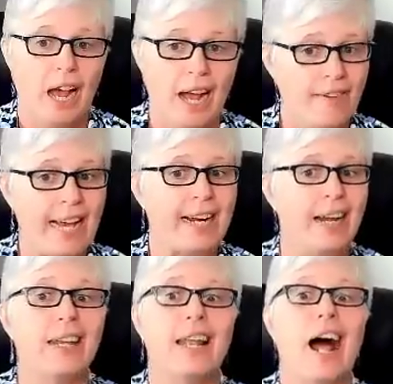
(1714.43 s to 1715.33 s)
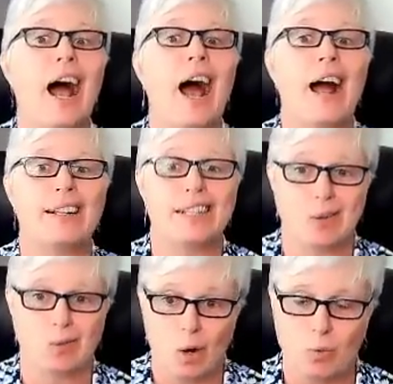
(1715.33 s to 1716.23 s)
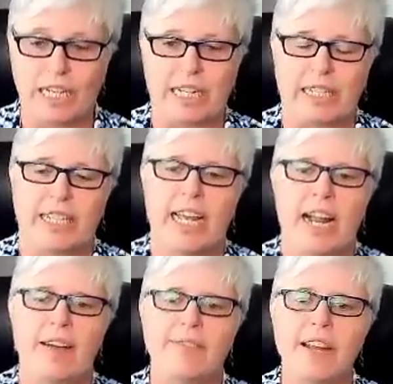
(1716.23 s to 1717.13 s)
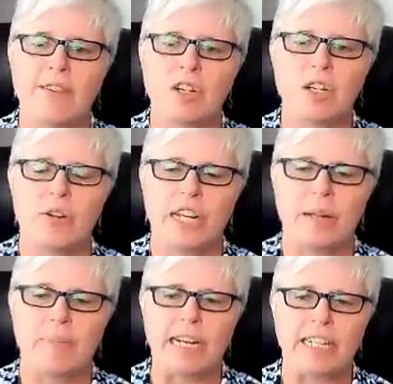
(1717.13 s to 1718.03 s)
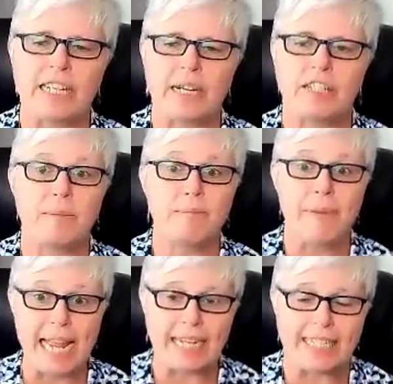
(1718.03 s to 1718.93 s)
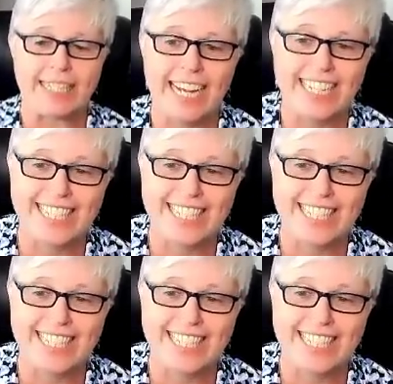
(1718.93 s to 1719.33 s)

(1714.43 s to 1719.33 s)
I've had a lot of tarot readings and I've never known anybody to demand.